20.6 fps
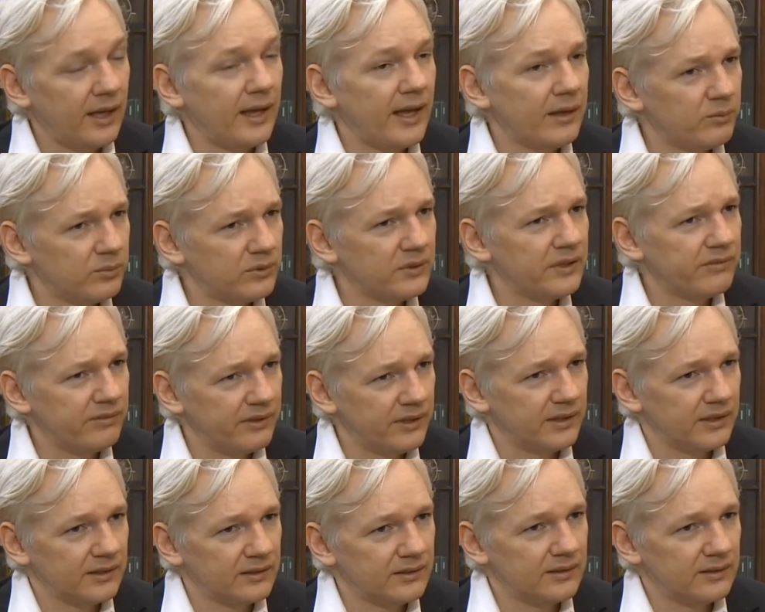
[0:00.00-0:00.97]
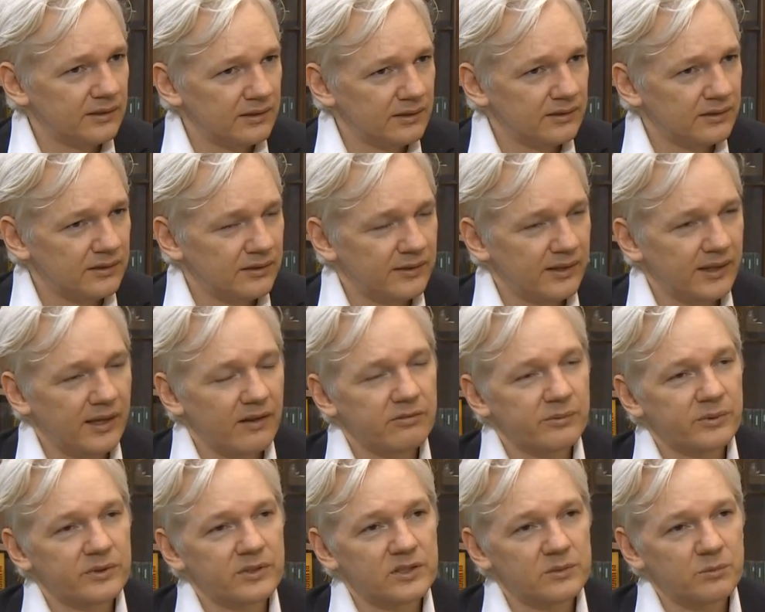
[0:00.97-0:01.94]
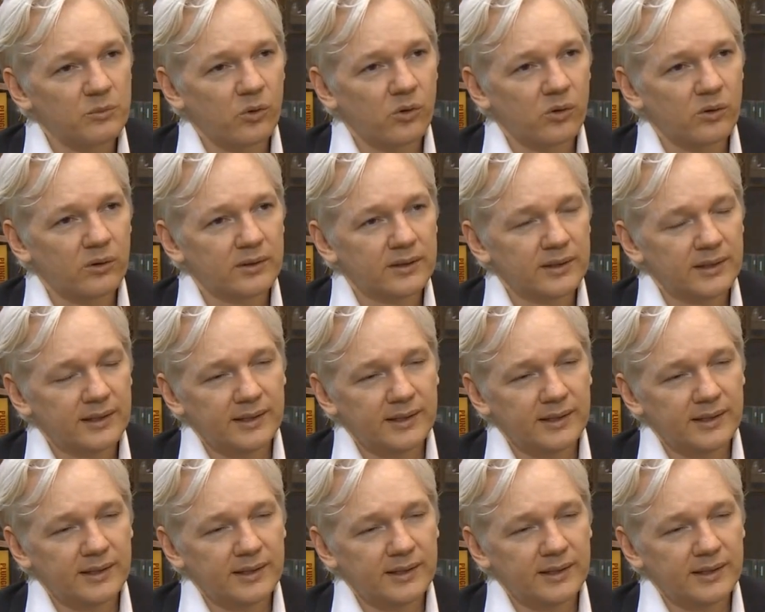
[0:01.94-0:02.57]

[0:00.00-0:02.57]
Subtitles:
And Bolivia, that the government is more